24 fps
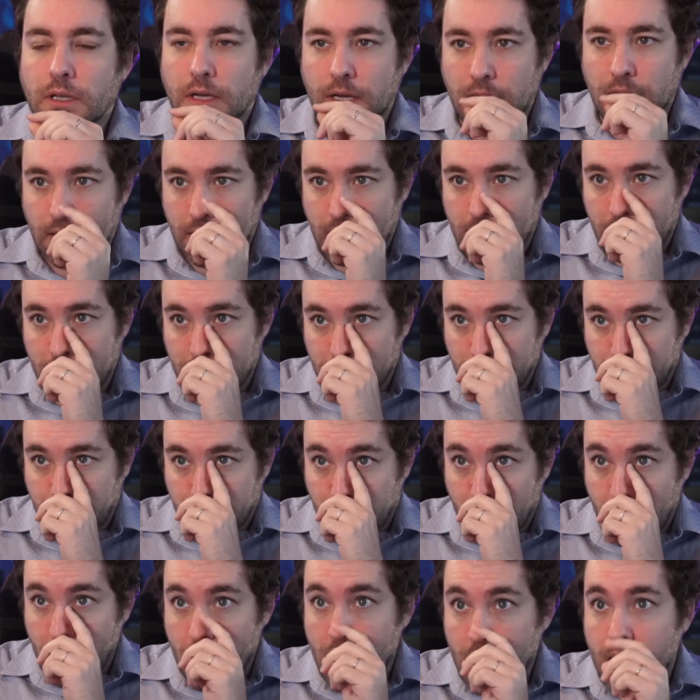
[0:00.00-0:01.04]

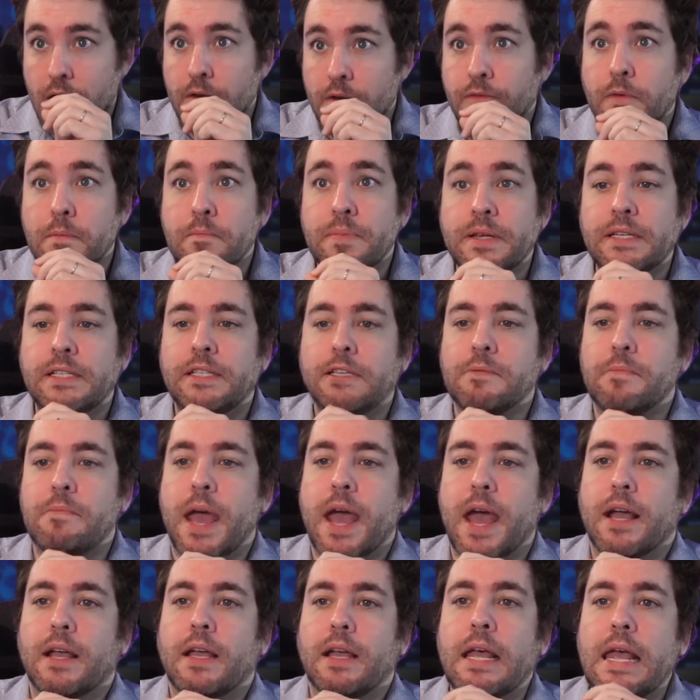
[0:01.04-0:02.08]
from PC
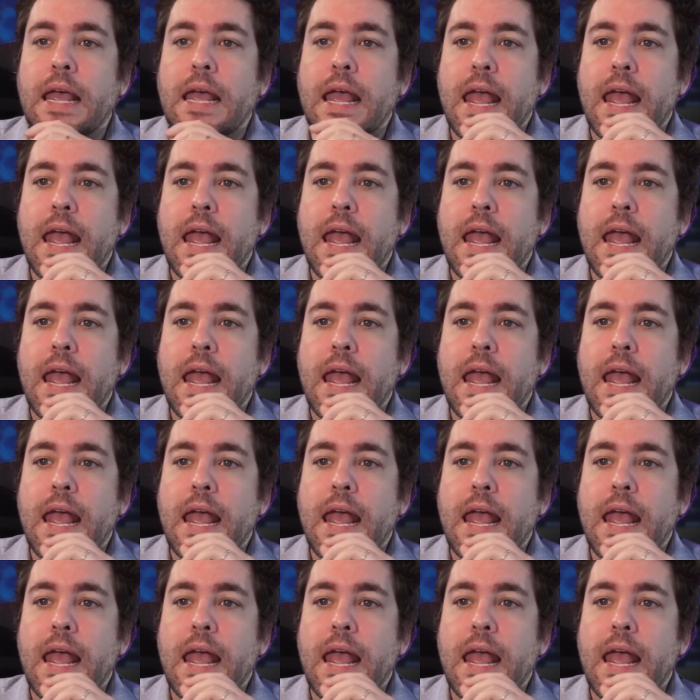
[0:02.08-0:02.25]
Mag.